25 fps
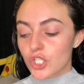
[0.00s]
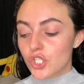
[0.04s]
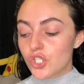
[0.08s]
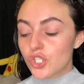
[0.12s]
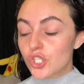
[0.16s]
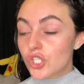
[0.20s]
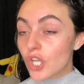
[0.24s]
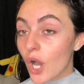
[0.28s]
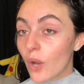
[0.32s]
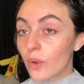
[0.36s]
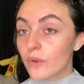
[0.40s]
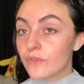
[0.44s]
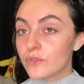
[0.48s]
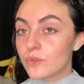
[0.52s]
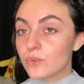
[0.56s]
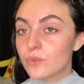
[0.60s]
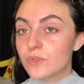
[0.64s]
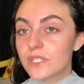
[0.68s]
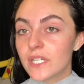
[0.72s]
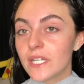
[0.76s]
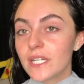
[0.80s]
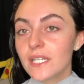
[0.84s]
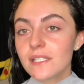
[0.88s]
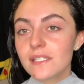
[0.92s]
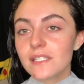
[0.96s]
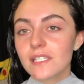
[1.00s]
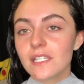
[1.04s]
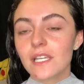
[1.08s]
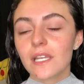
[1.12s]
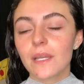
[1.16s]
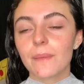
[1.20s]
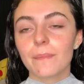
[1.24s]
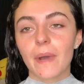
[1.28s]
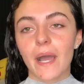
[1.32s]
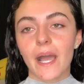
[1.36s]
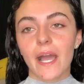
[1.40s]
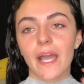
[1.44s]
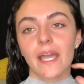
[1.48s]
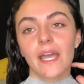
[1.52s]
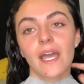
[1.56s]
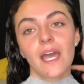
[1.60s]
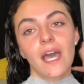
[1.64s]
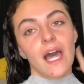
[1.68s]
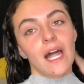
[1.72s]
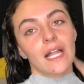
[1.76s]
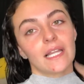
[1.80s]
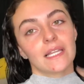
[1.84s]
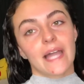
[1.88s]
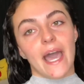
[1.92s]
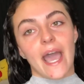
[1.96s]
So if you didn't see my
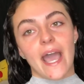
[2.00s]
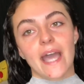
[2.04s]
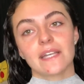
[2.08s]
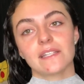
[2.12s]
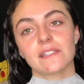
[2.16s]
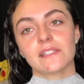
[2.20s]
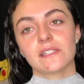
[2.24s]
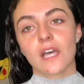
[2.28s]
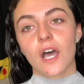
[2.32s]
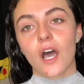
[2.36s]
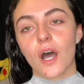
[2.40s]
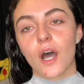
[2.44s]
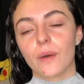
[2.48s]
last